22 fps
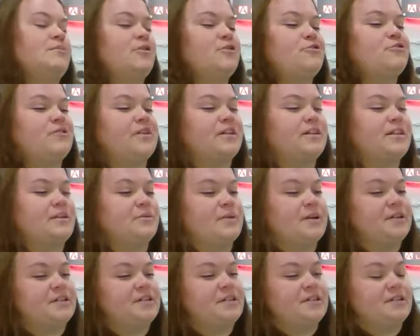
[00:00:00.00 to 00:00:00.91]
Usually a lot
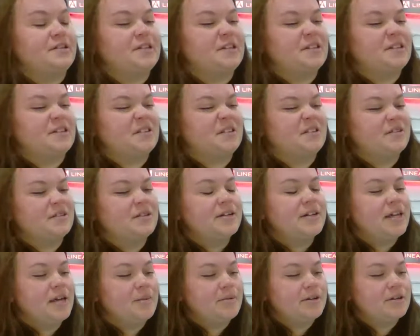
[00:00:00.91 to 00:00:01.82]
of residences are
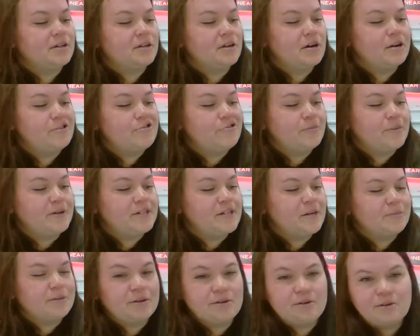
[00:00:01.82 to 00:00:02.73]
keeping their
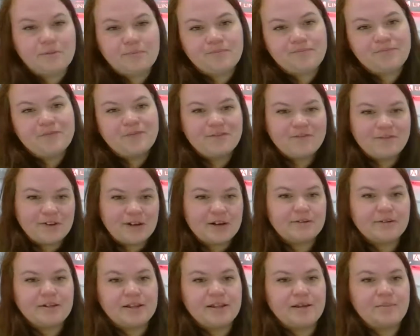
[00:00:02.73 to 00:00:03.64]
RGBW
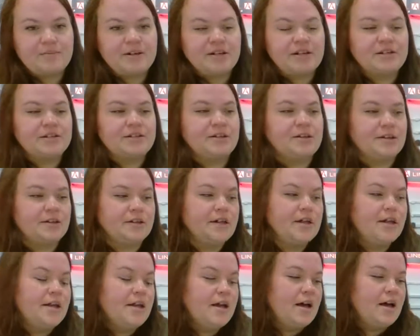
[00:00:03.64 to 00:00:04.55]
fairly limited
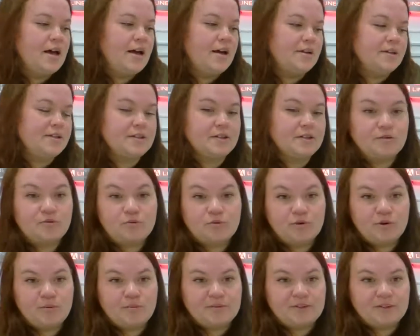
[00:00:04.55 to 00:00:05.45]
to certain
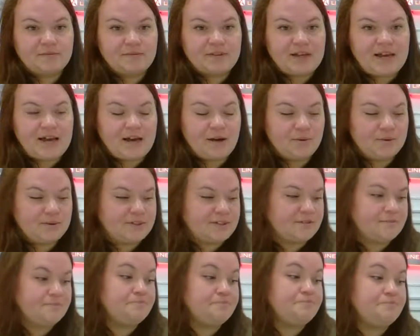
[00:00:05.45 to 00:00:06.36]
rooms of the
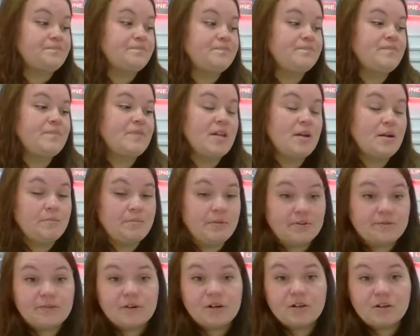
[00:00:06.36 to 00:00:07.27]
house.
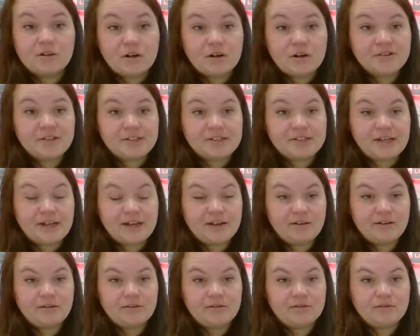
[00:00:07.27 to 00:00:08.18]
But for a large
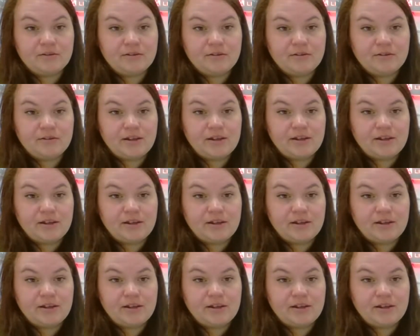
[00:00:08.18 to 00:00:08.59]
scale